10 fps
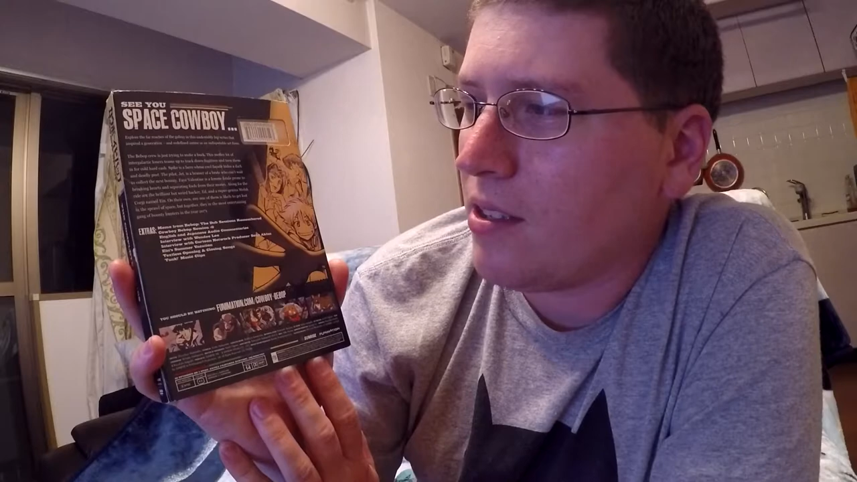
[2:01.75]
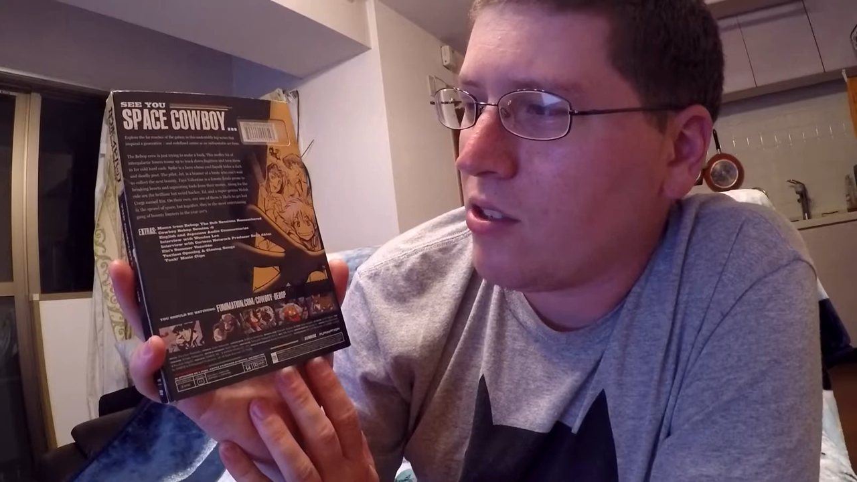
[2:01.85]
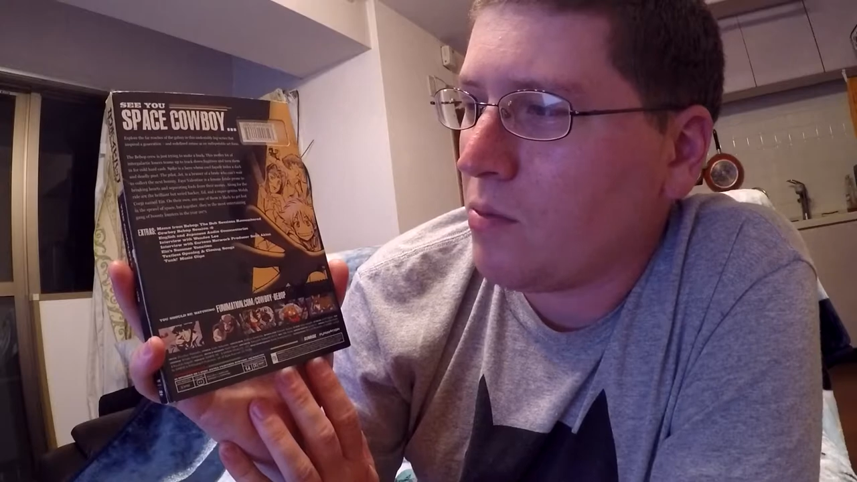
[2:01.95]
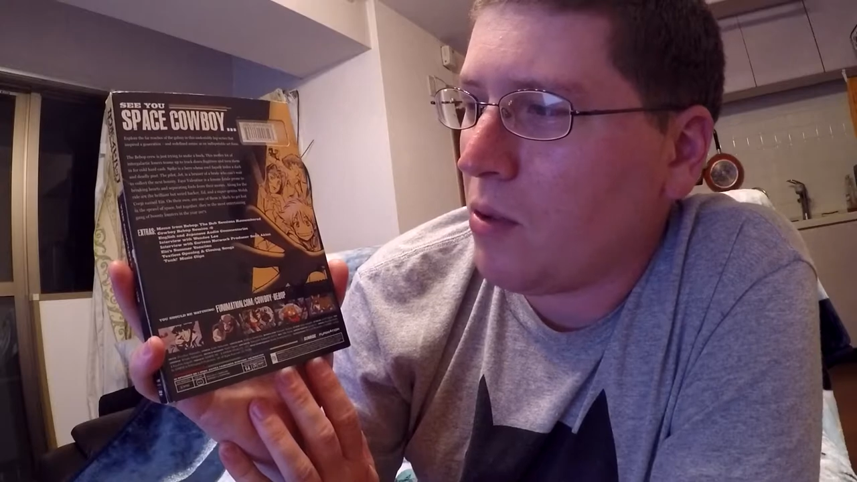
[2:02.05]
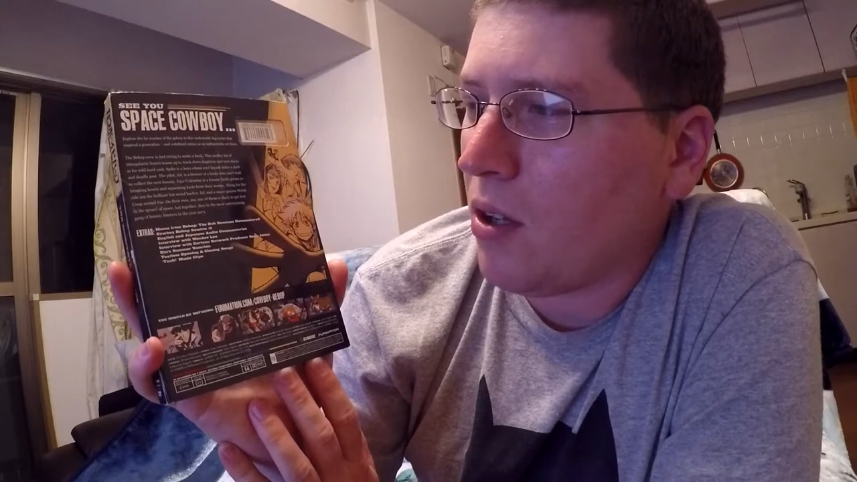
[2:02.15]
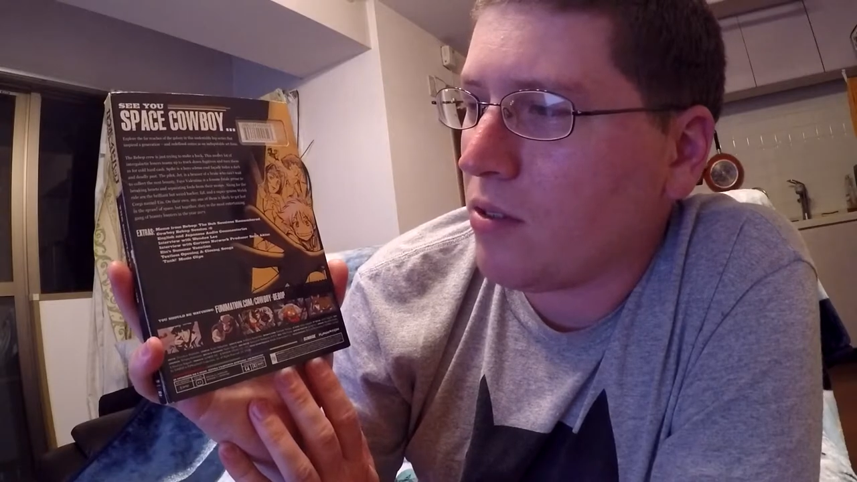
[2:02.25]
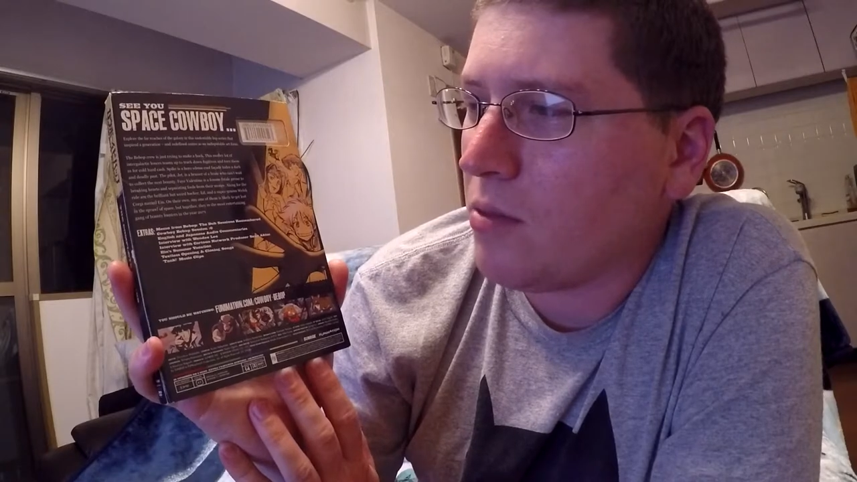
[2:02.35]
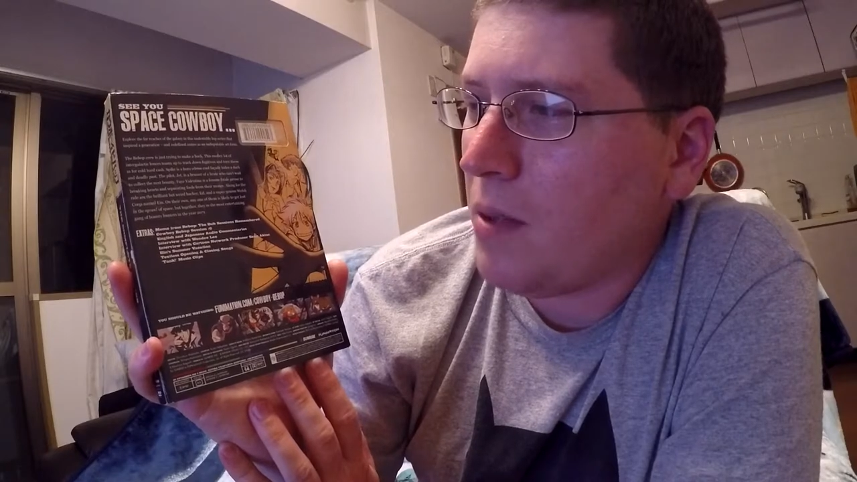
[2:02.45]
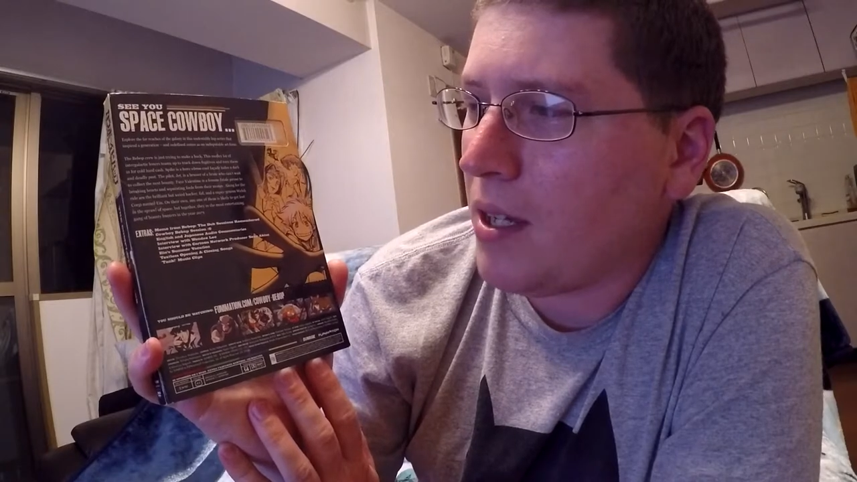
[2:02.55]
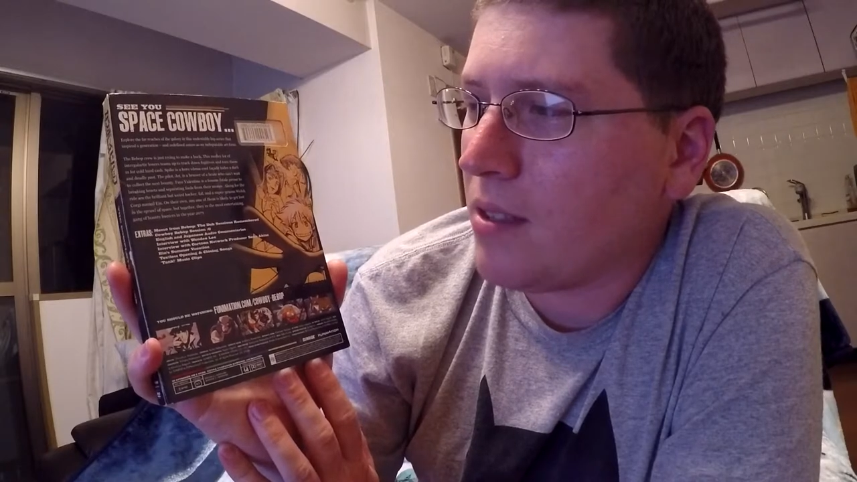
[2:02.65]
sprawl
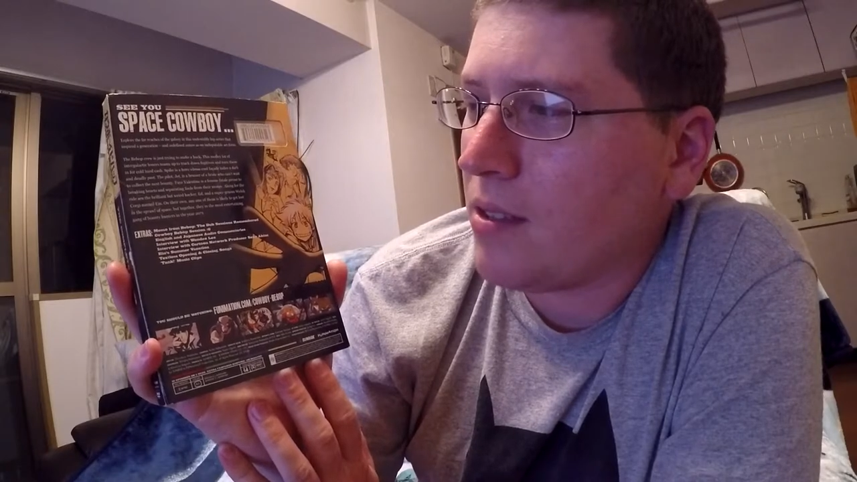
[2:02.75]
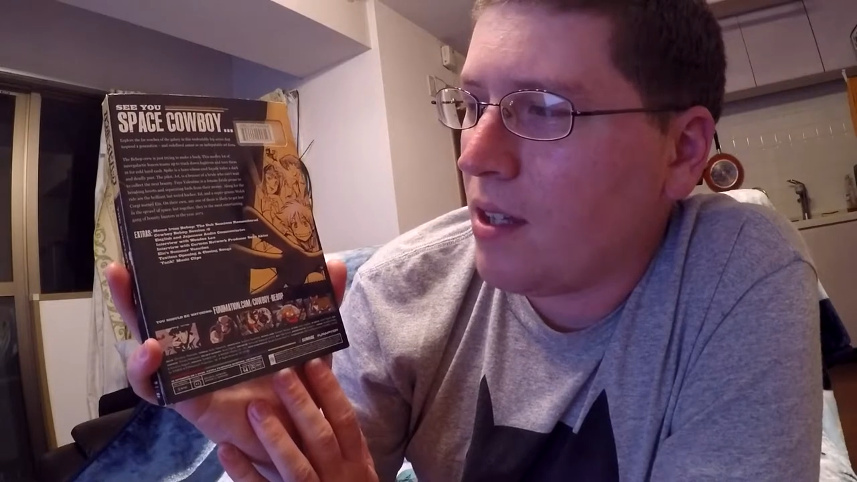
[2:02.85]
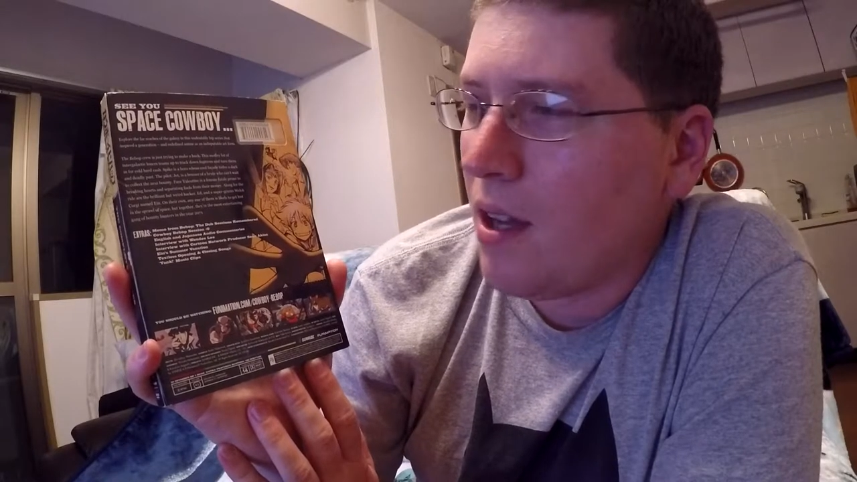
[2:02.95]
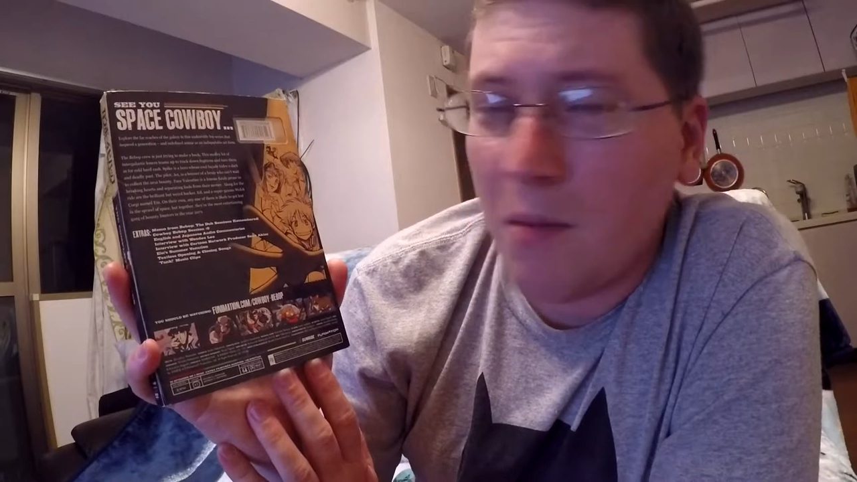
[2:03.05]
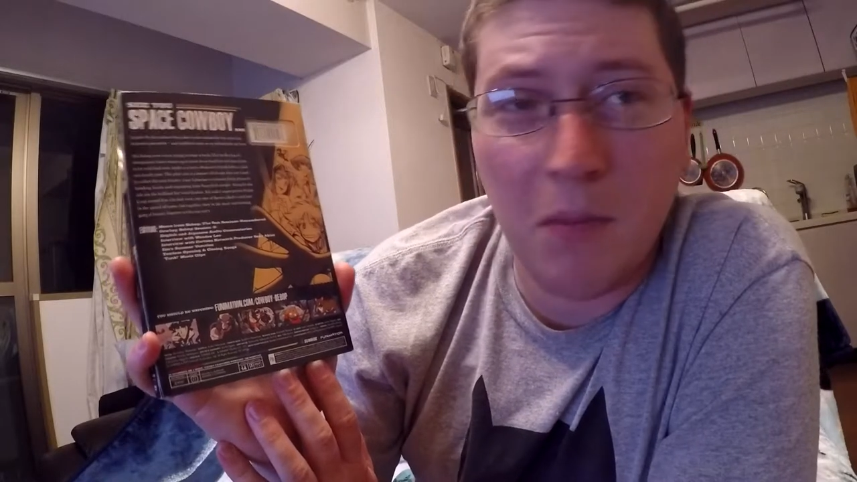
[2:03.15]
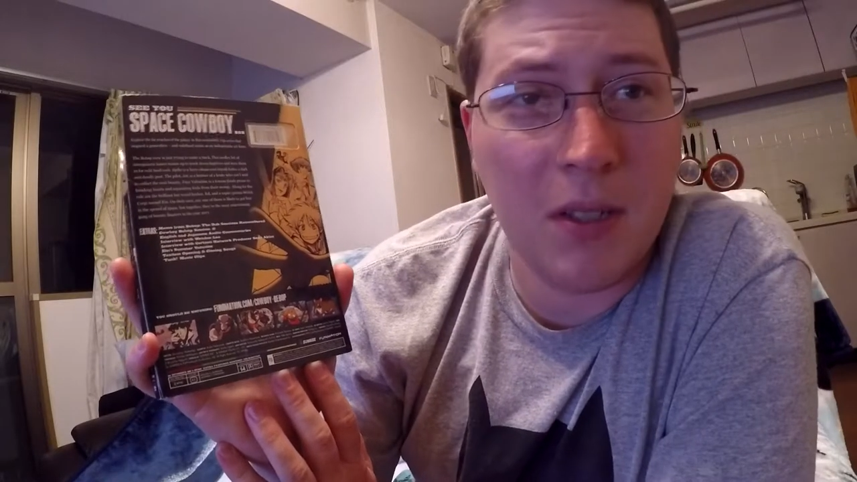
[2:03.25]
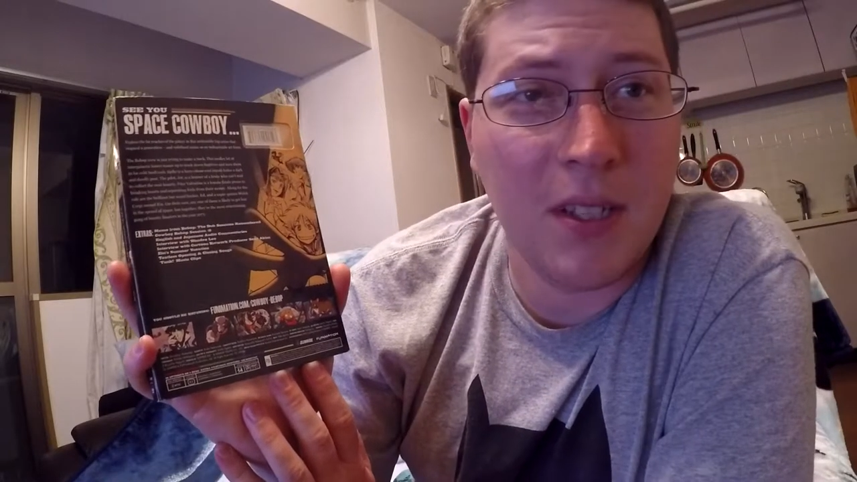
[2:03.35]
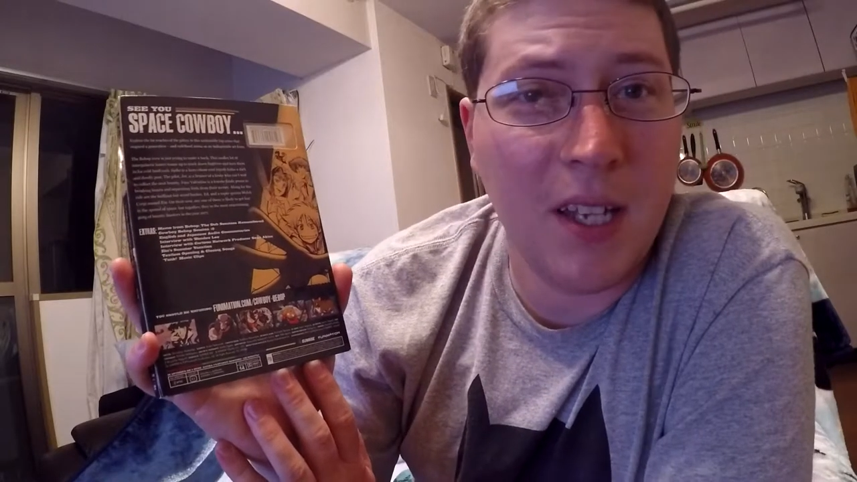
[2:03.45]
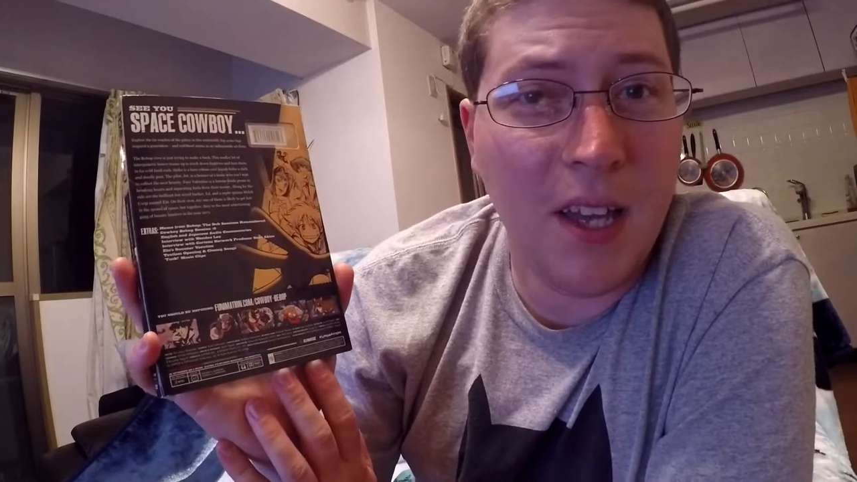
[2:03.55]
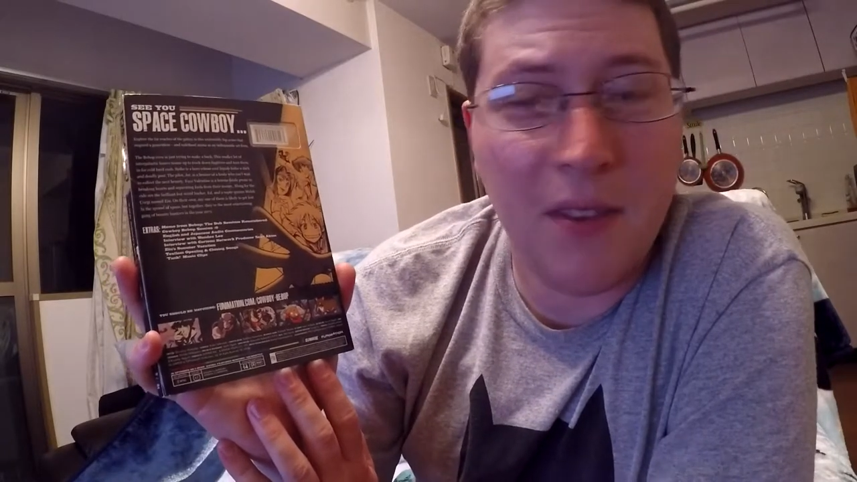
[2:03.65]
space, but
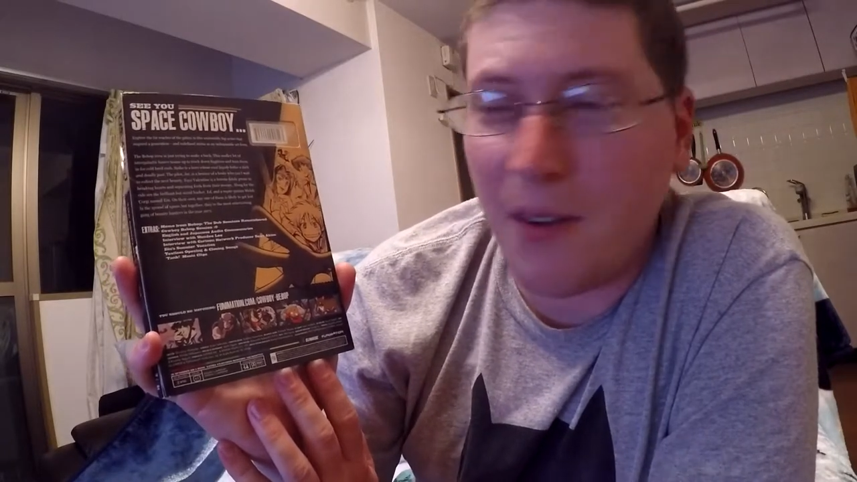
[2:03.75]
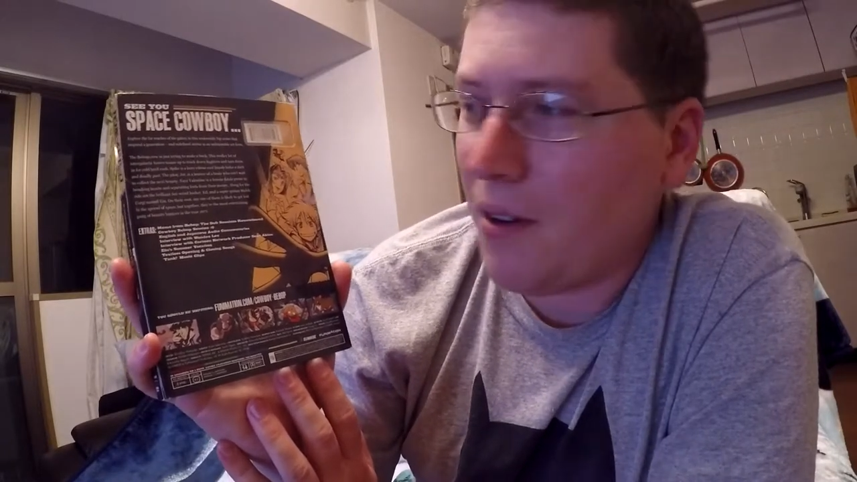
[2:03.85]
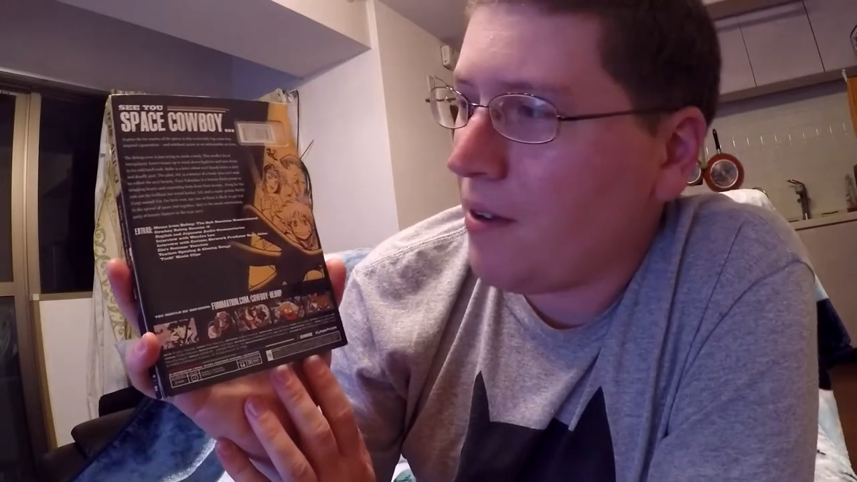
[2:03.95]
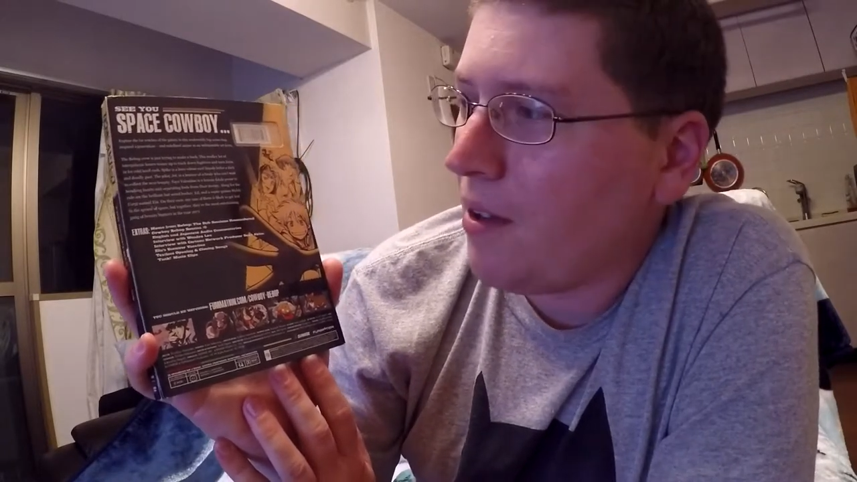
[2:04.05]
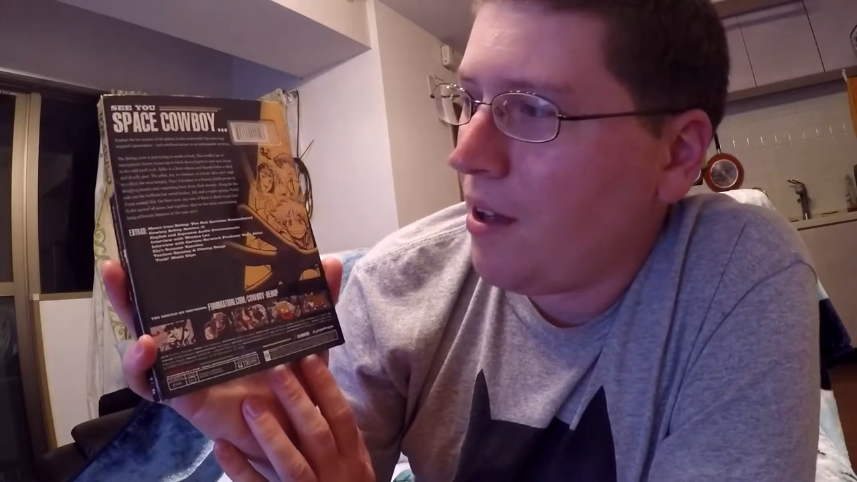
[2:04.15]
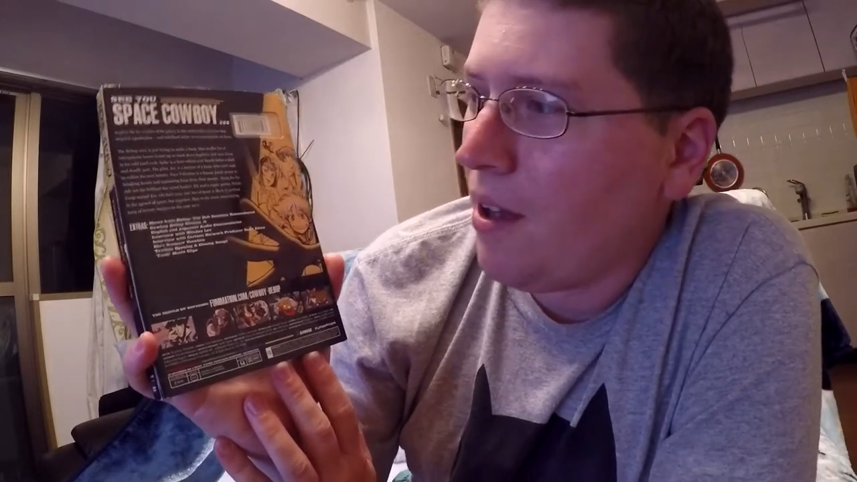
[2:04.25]
together,